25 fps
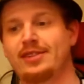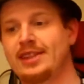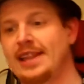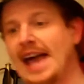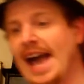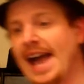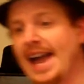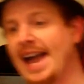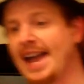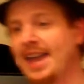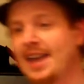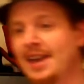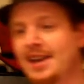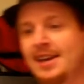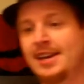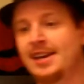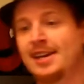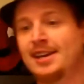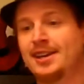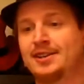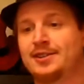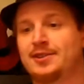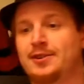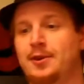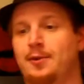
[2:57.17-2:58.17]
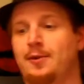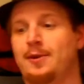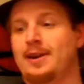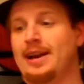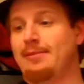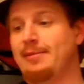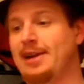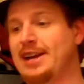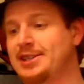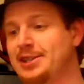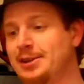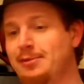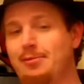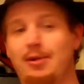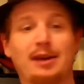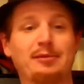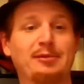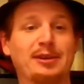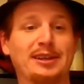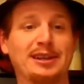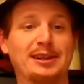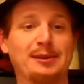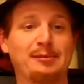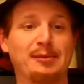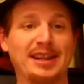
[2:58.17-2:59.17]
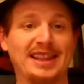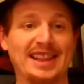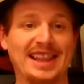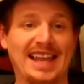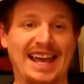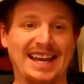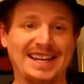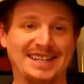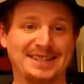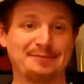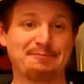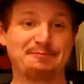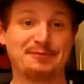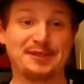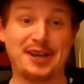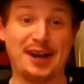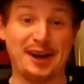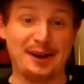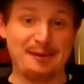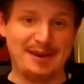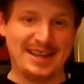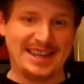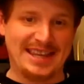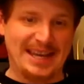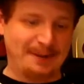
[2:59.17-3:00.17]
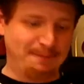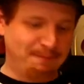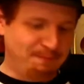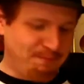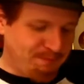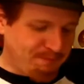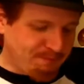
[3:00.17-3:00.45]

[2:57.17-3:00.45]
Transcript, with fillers: a lag, so I'm actually probably a little bit late. Sorry about that.